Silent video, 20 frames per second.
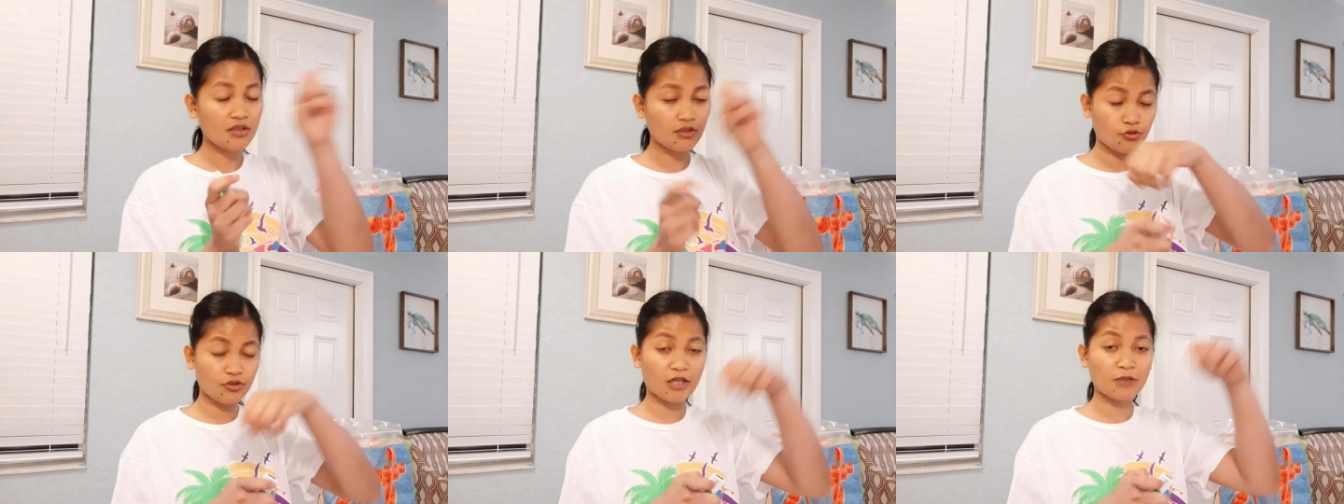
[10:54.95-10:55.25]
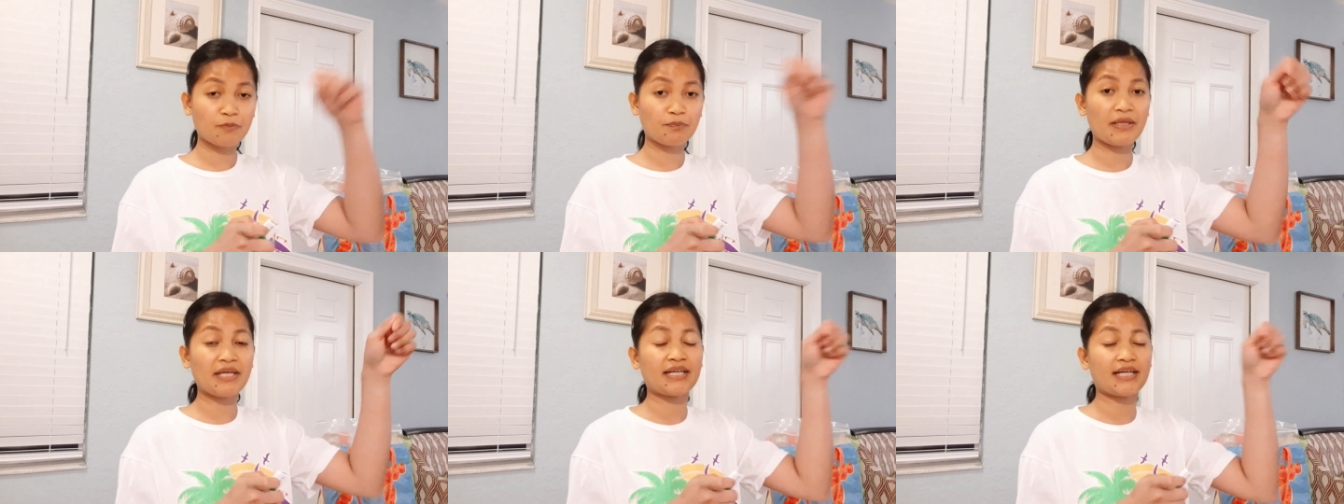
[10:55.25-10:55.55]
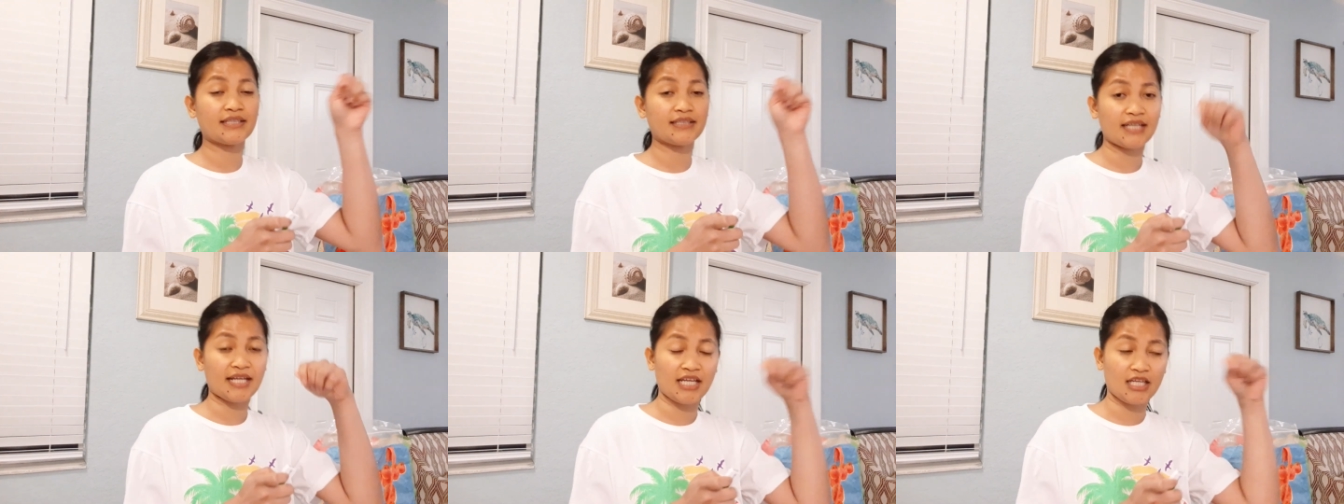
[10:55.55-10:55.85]
you can make
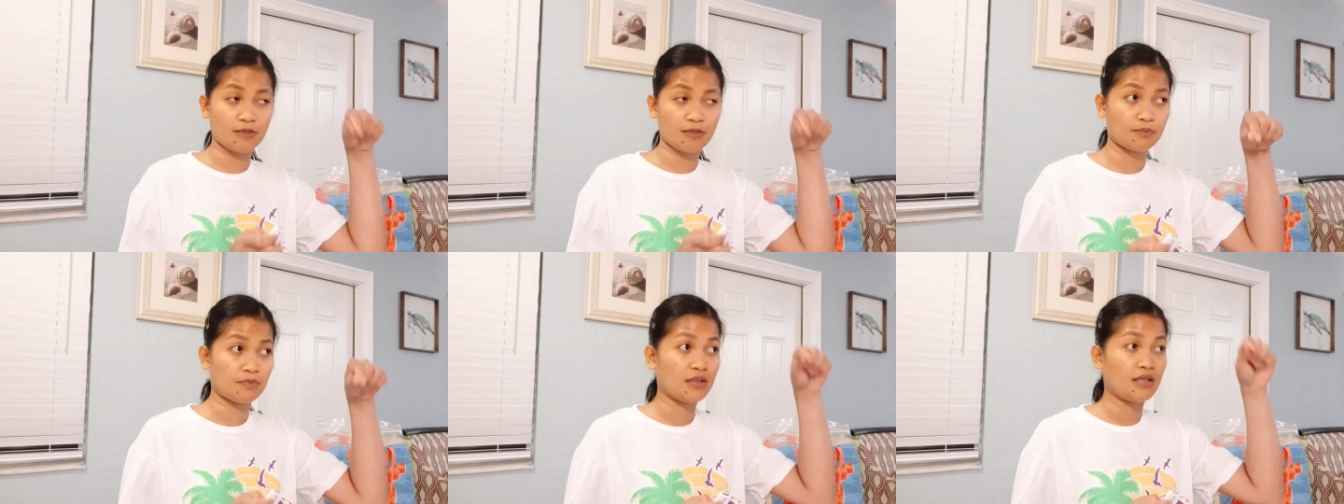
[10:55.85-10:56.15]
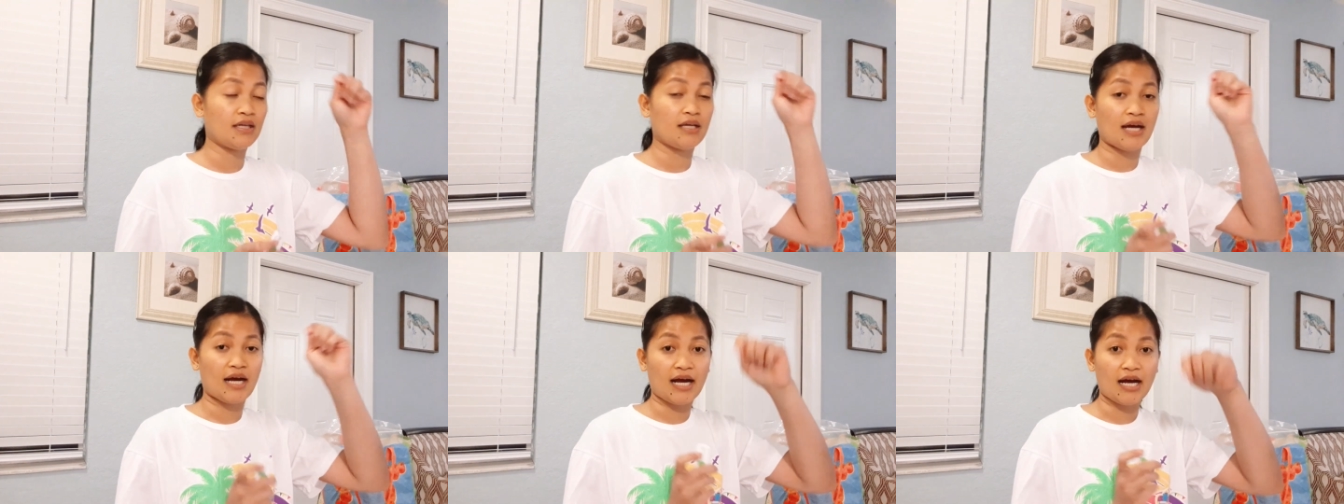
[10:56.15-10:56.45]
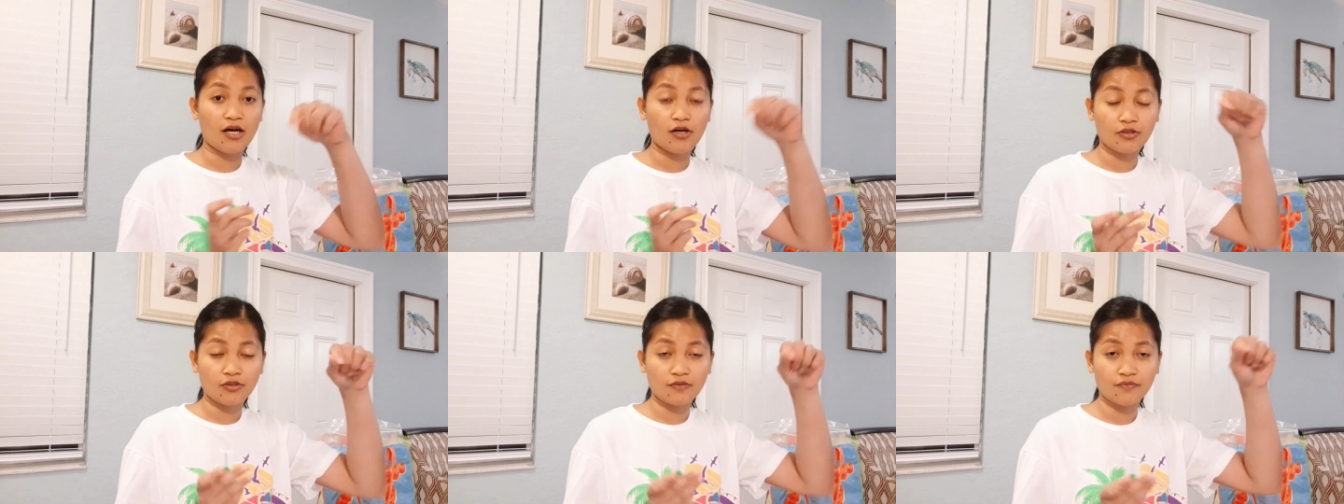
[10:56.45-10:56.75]
a name
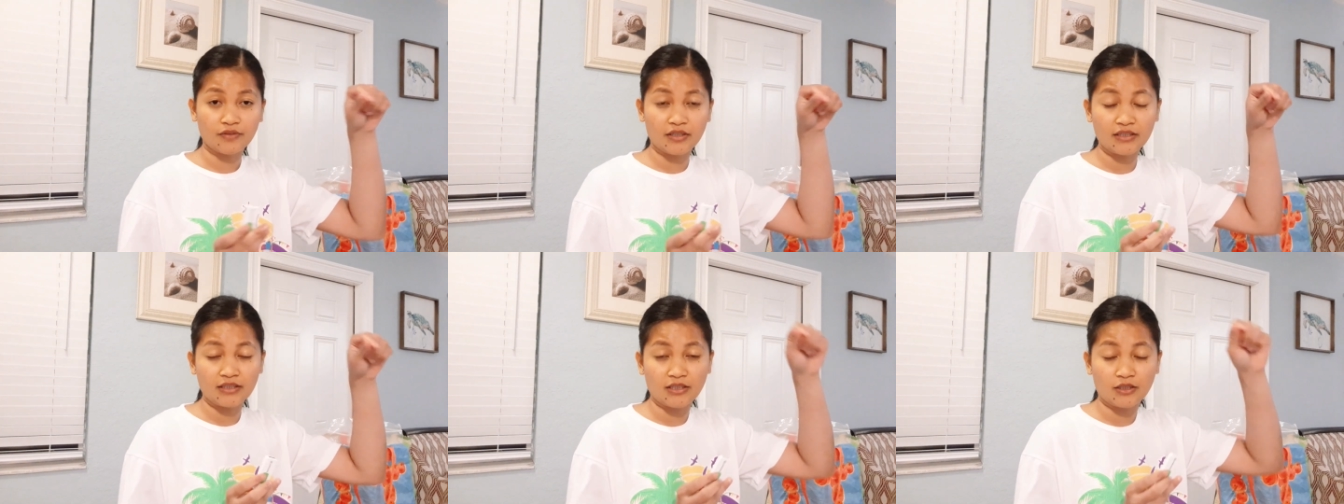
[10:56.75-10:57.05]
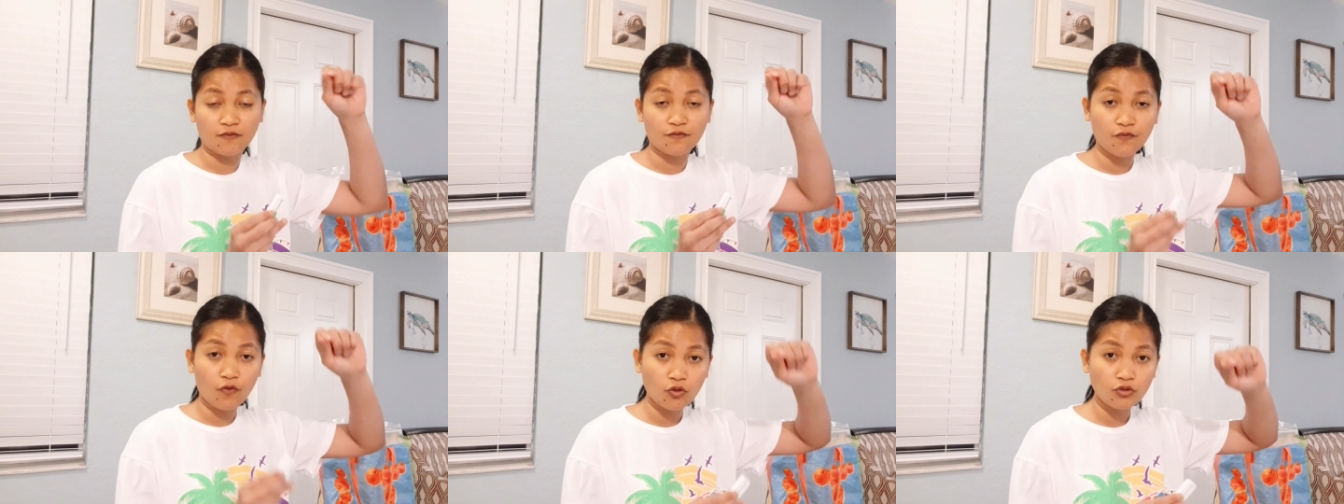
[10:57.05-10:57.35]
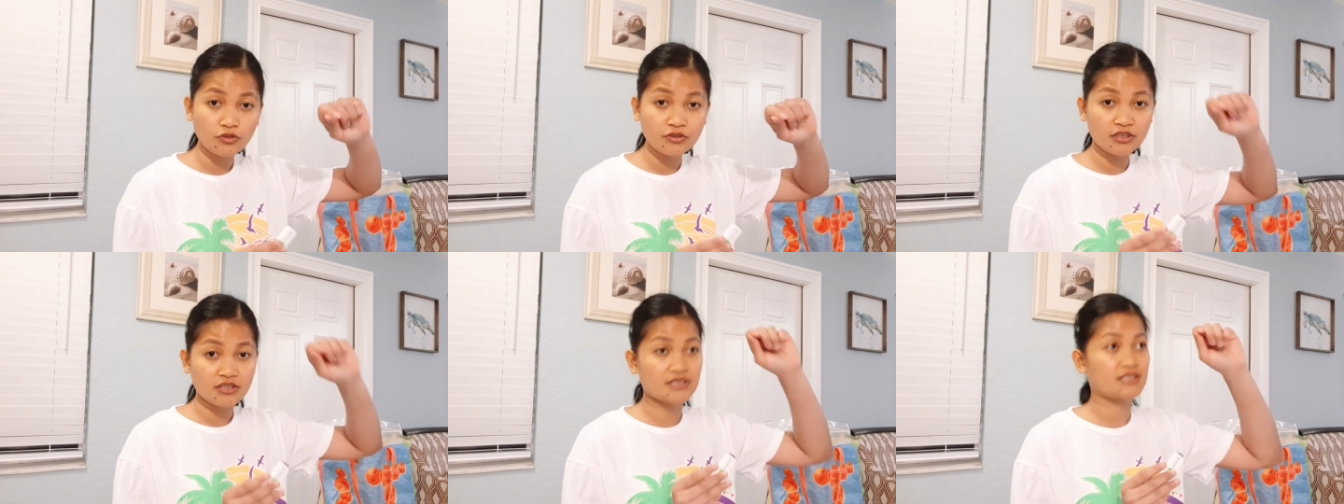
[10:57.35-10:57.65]
out of it in a
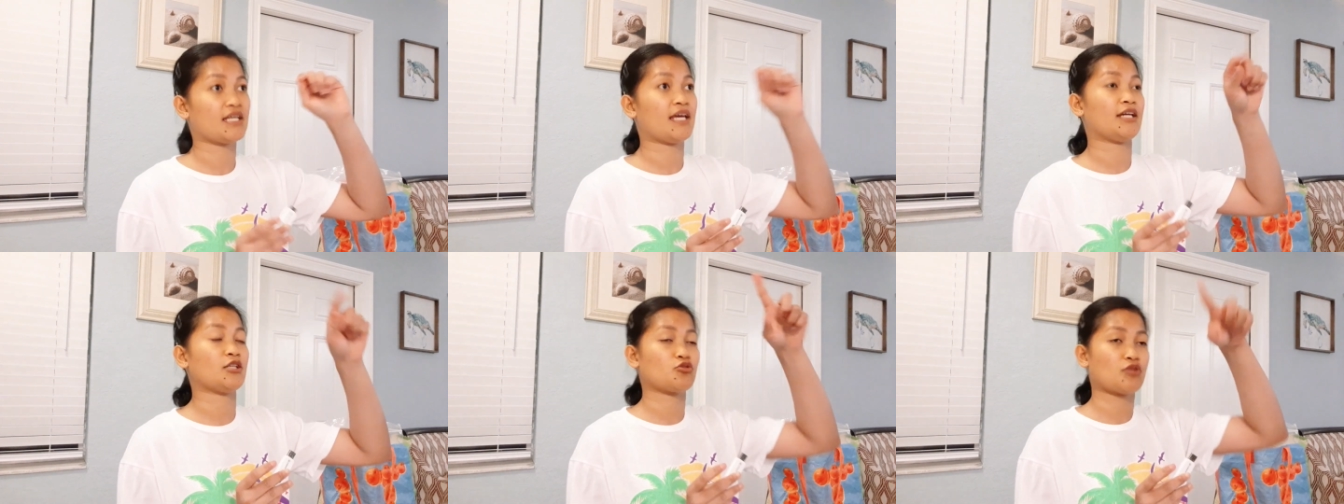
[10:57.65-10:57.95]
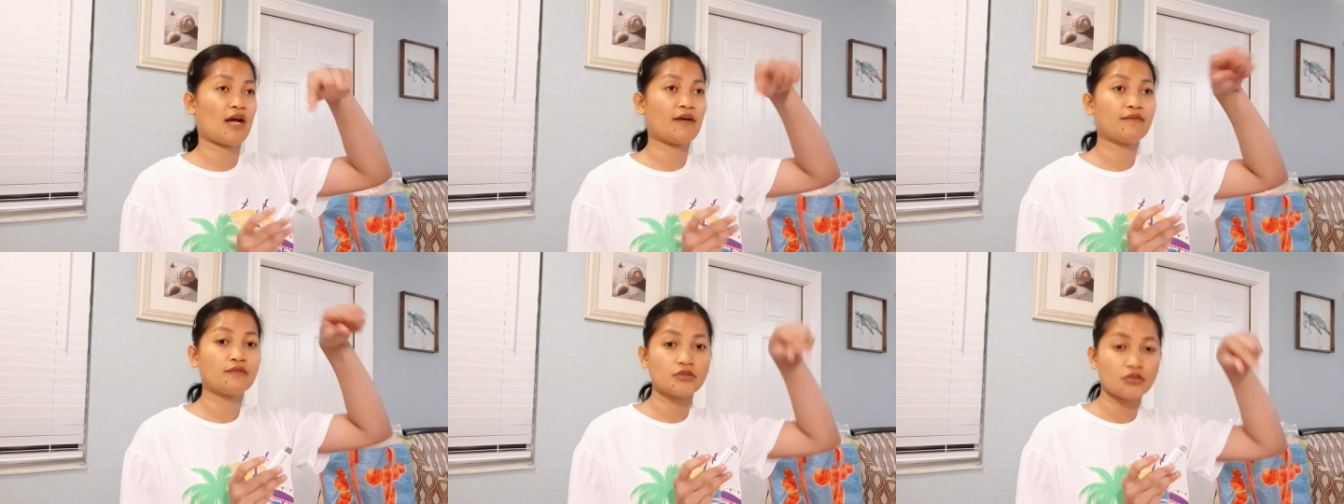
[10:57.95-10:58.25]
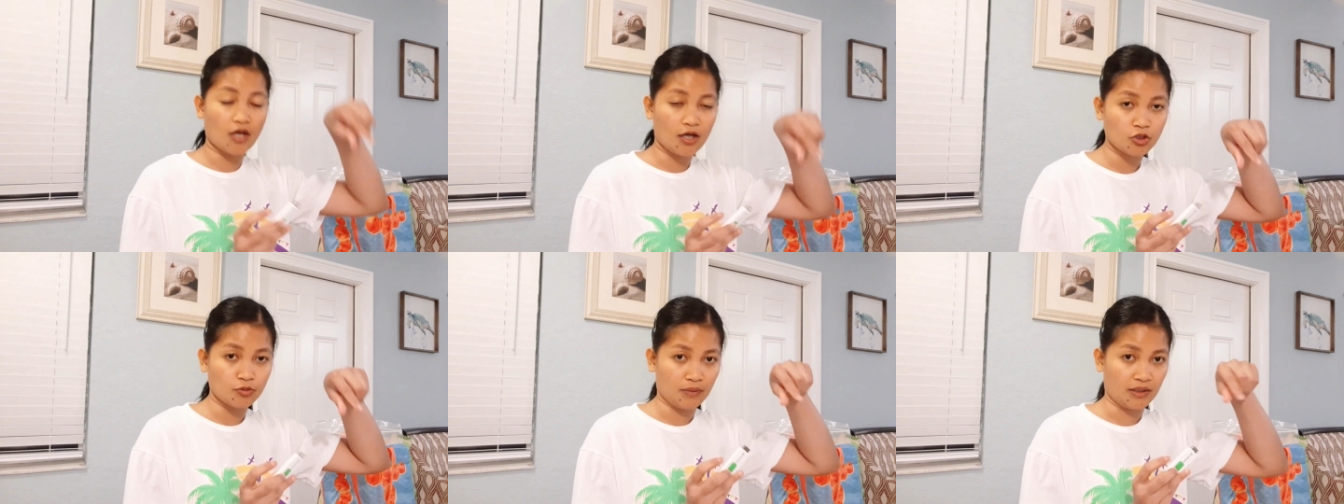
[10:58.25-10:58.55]
folder, say travel
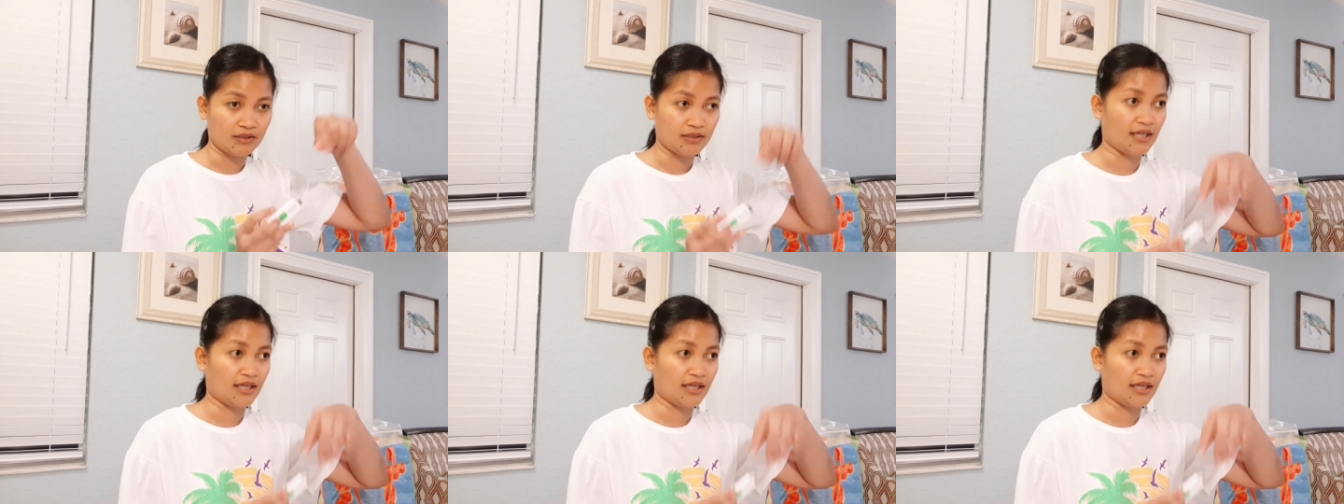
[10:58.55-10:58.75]
document,